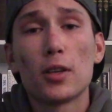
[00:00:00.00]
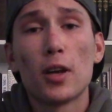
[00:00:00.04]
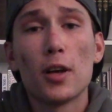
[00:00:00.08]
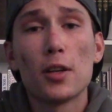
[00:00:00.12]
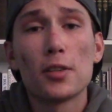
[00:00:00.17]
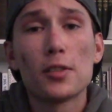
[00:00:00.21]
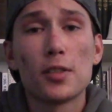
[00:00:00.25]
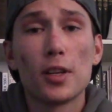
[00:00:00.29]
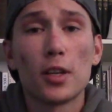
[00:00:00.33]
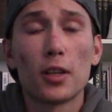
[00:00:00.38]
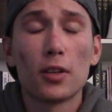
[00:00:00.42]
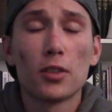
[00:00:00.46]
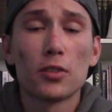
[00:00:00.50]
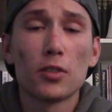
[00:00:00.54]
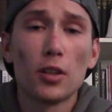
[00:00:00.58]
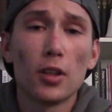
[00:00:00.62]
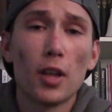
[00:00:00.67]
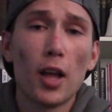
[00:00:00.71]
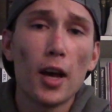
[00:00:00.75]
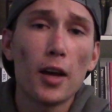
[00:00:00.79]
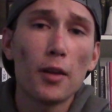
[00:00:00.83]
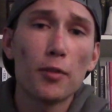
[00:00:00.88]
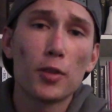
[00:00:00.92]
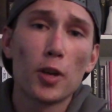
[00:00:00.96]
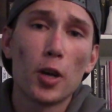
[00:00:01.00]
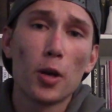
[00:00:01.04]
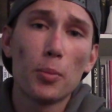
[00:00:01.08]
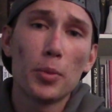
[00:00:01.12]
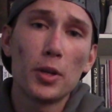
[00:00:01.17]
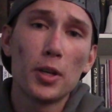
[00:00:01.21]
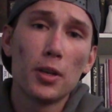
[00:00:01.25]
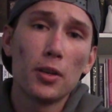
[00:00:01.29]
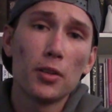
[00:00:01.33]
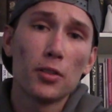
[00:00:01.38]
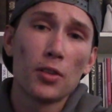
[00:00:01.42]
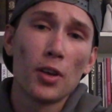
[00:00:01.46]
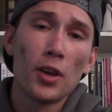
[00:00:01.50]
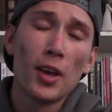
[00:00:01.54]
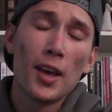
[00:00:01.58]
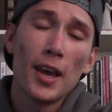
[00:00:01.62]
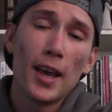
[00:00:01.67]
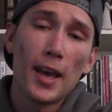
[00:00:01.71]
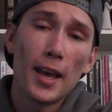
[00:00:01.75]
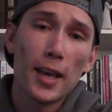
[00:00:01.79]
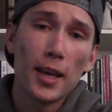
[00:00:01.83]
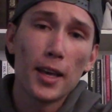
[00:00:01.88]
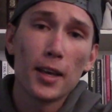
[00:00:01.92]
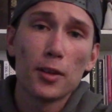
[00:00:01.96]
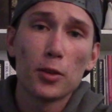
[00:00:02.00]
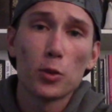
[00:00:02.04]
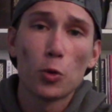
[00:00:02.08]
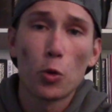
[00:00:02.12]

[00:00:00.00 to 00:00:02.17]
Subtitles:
content, because a lot of companies and